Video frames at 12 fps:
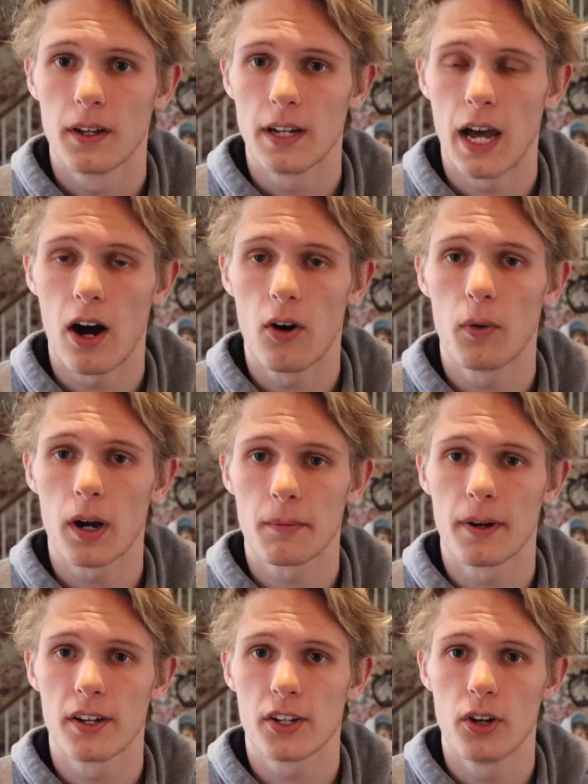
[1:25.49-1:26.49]
Now what
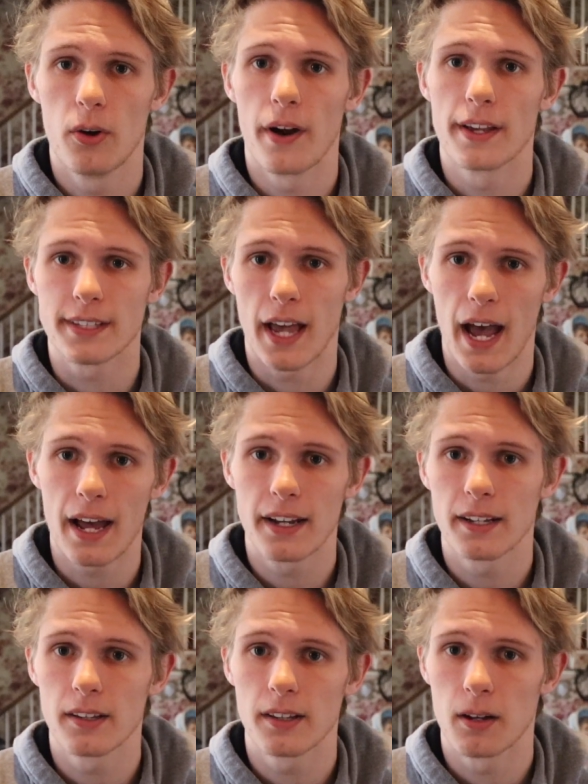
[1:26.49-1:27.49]
I'm going to do is add
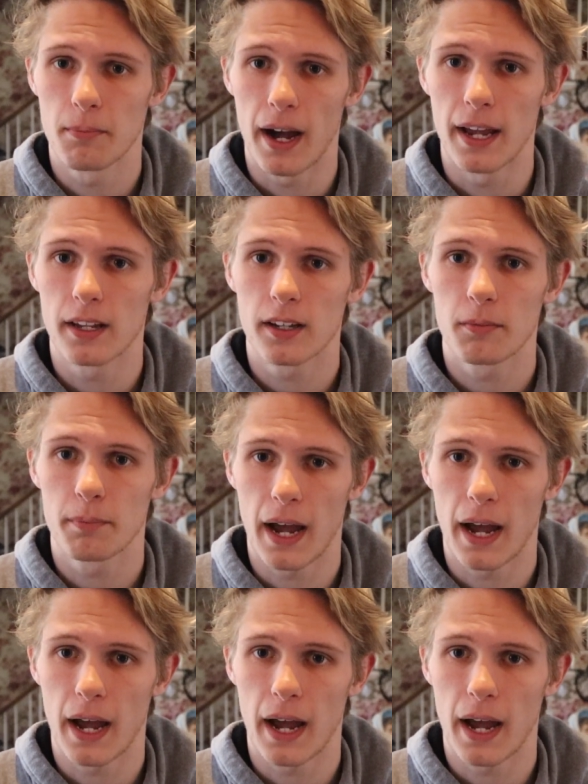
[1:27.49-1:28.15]
in the mic